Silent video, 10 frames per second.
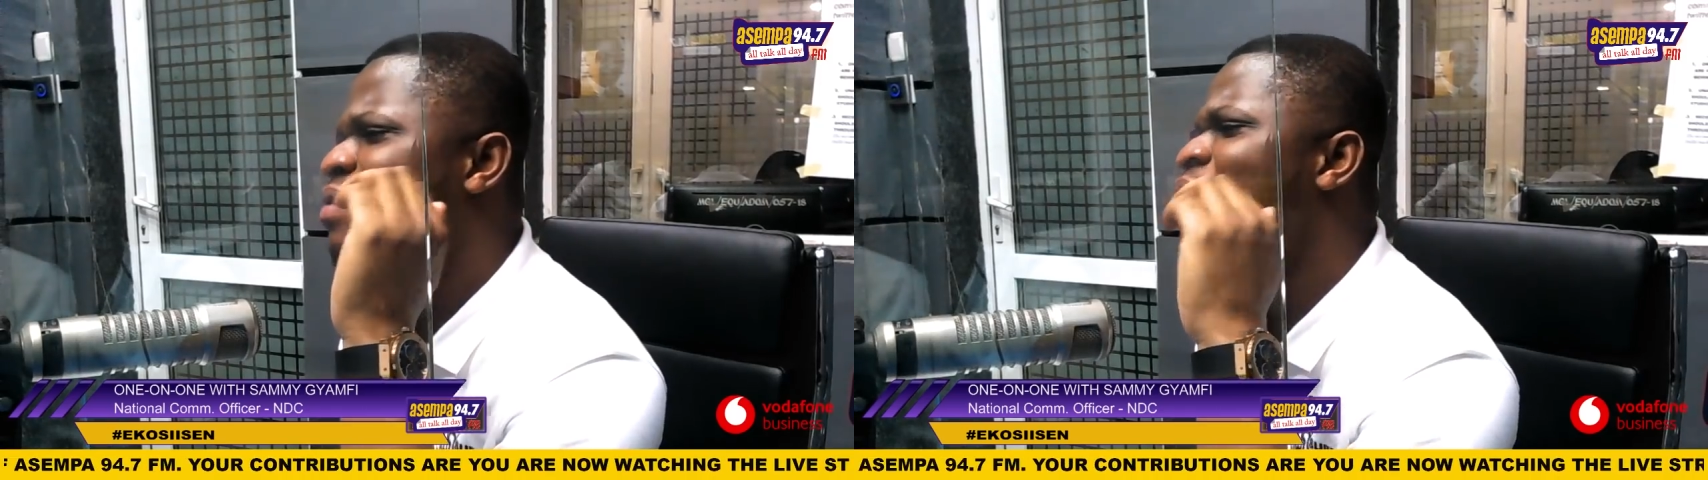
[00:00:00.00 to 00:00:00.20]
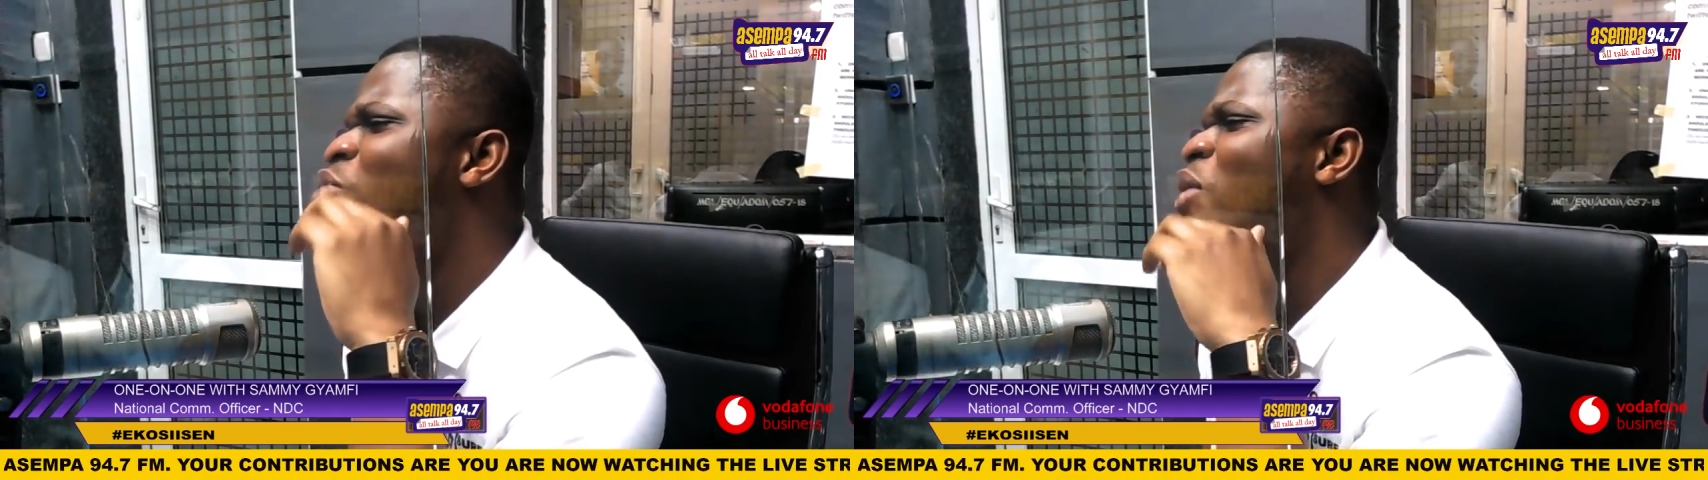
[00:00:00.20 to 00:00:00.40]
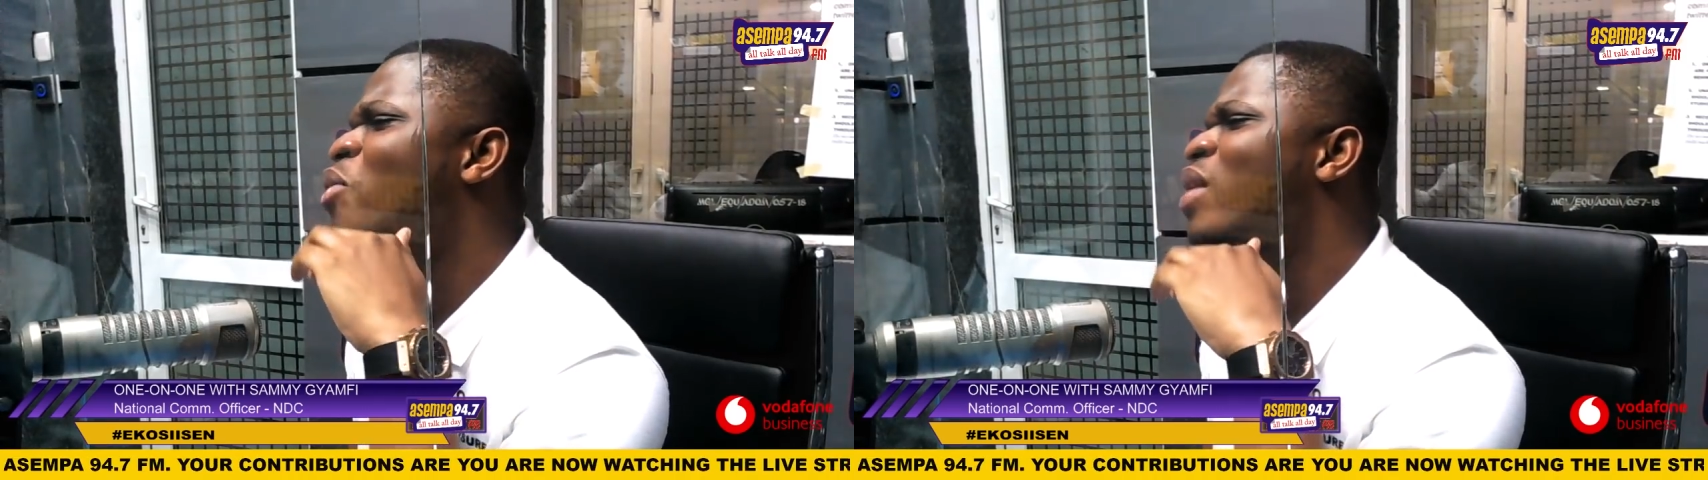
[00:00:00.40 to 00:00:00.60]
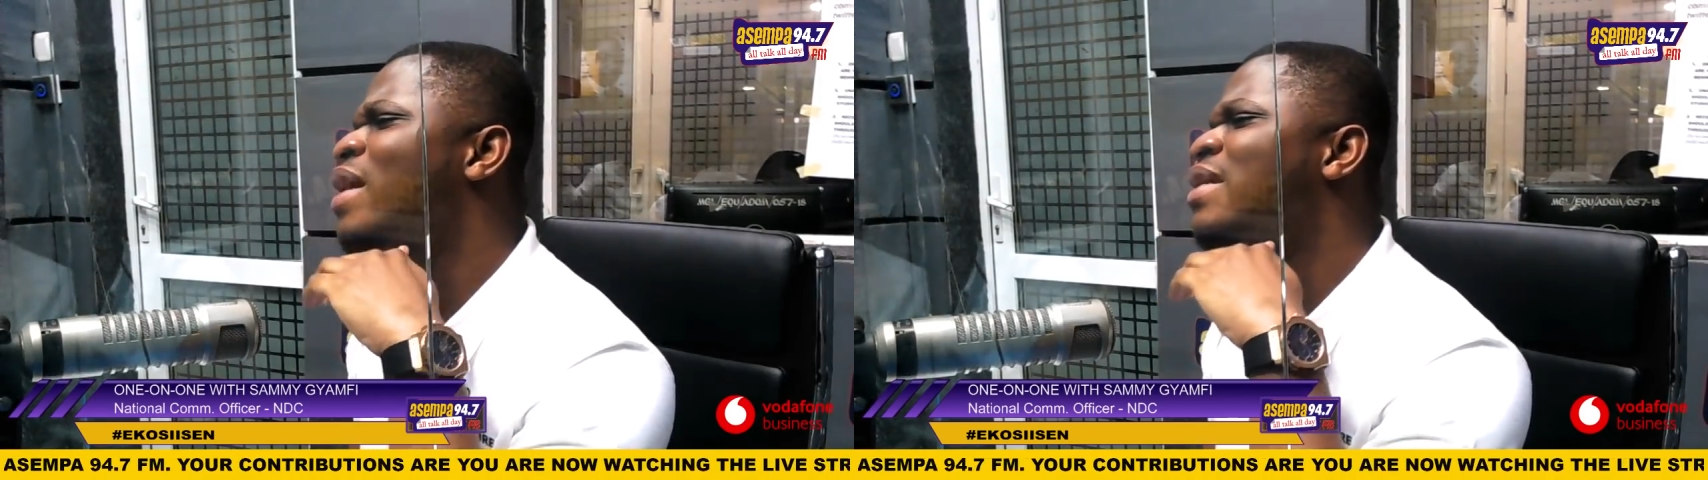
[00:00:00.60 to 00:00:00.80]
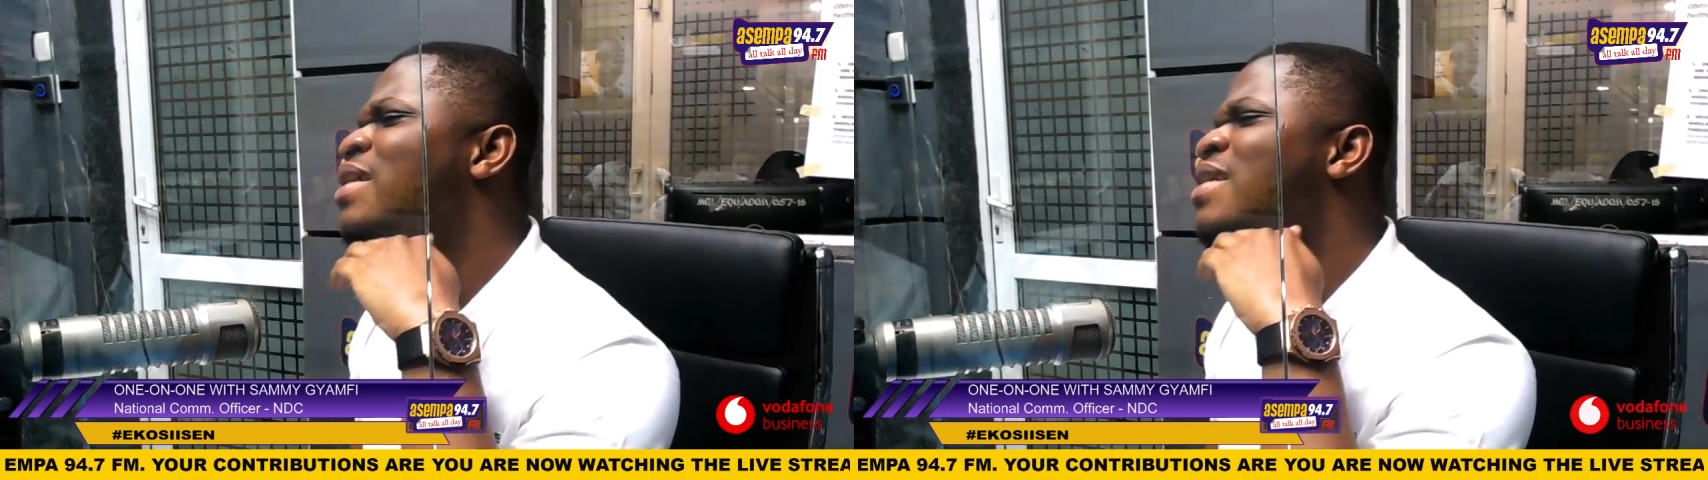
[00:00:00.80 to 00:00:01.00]
Someone
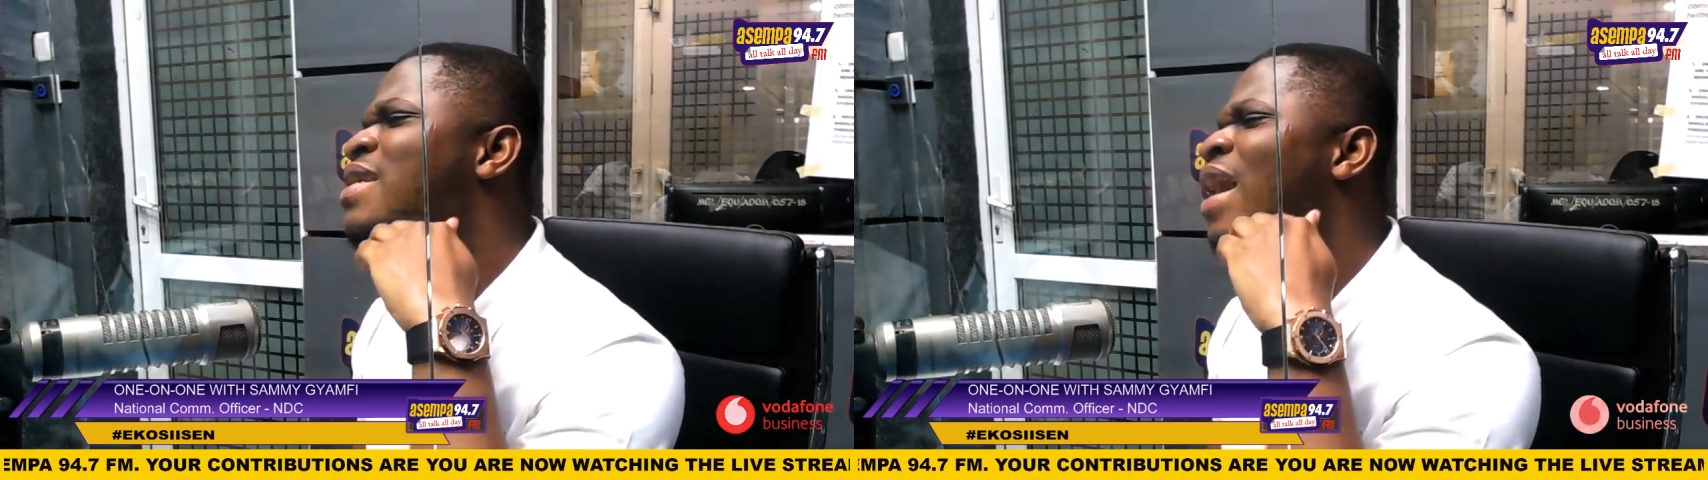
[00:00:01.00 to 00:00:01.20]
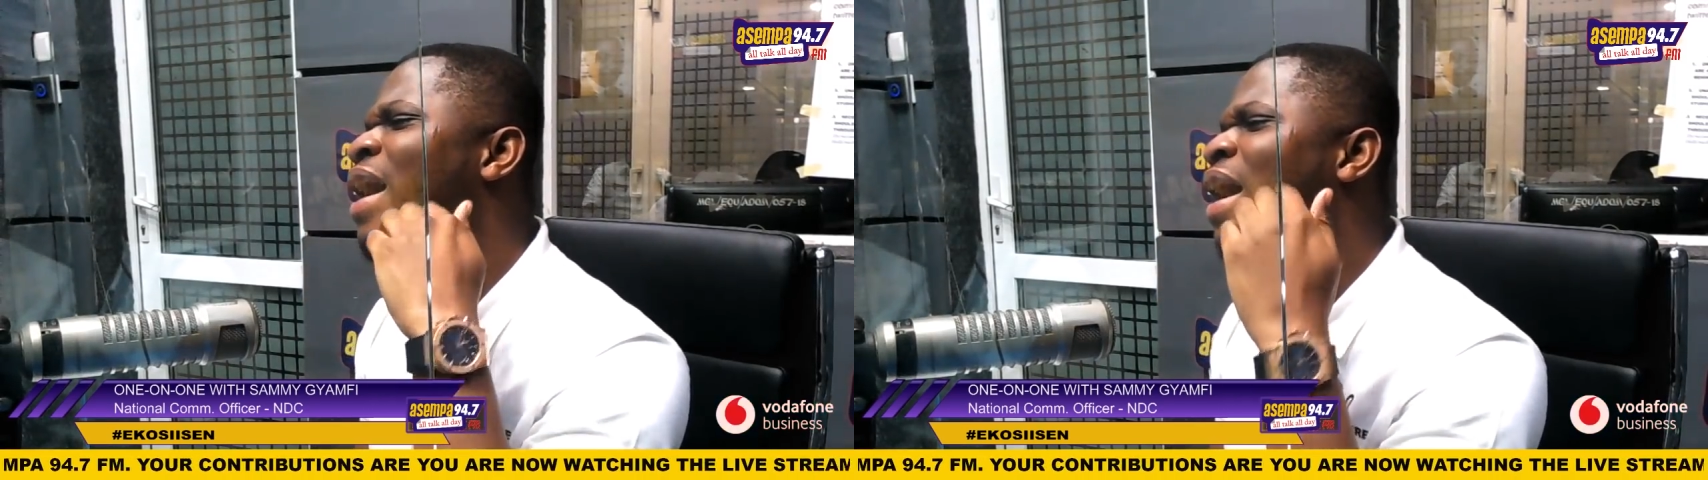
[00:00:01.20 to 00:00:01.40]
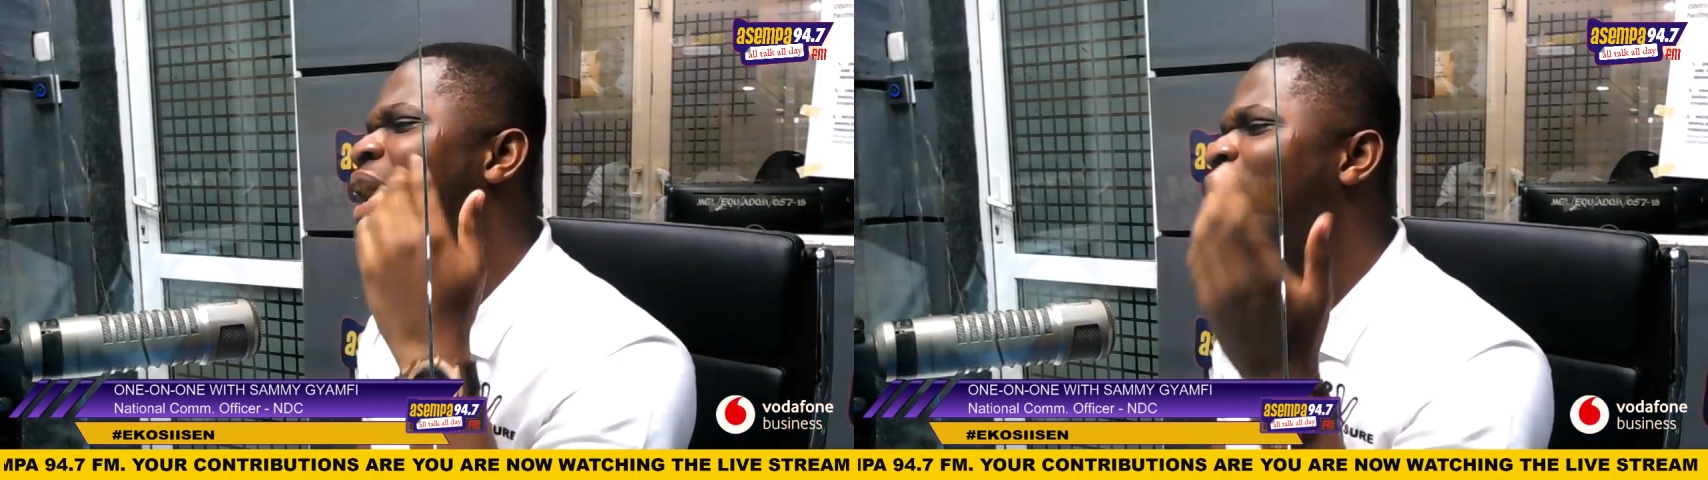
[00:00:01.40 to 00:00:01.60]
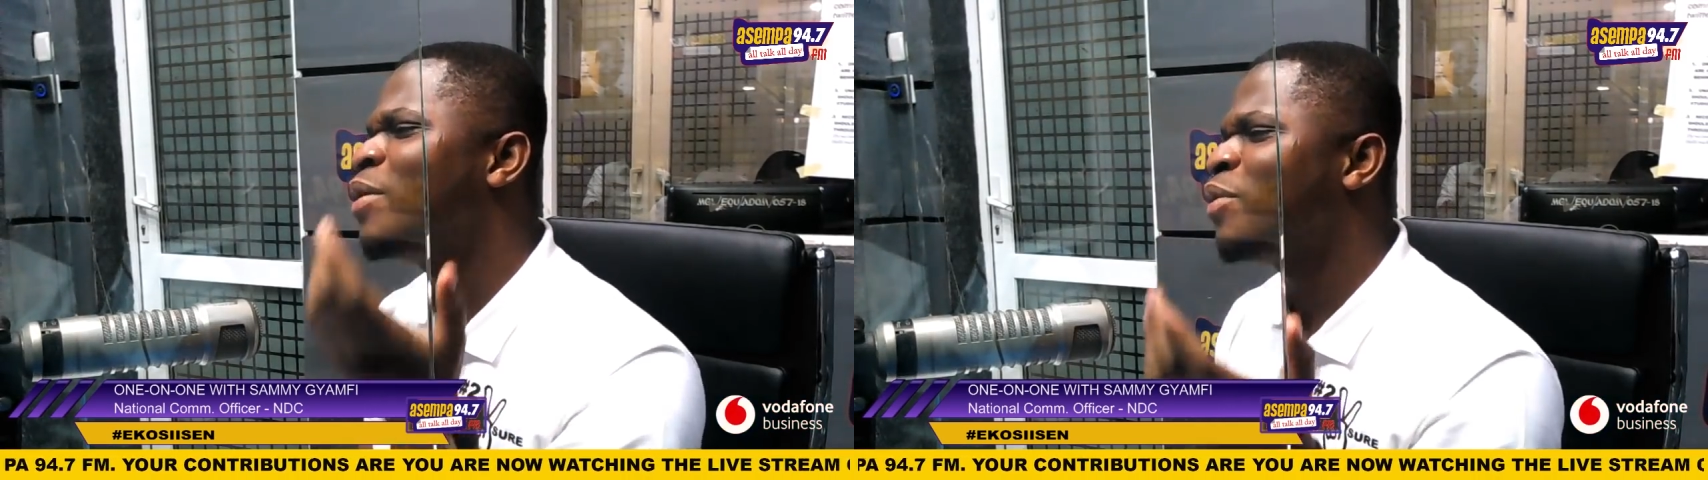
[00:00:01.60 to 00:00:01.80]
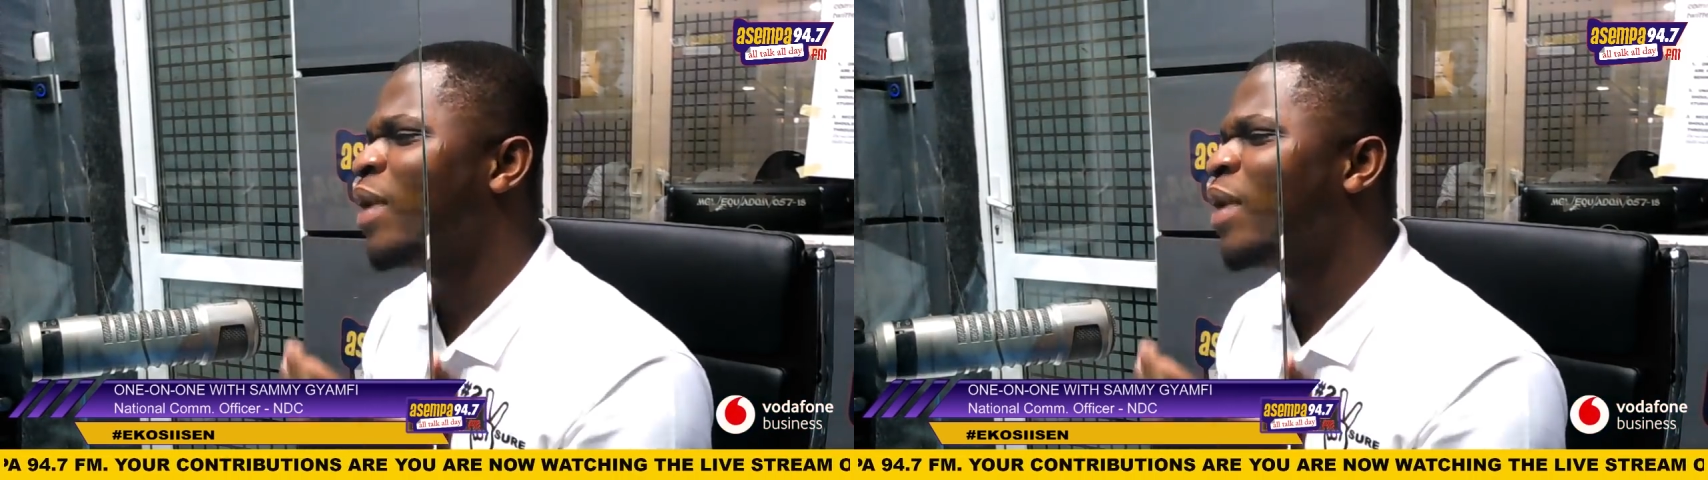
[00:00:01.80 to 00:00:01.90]
can in no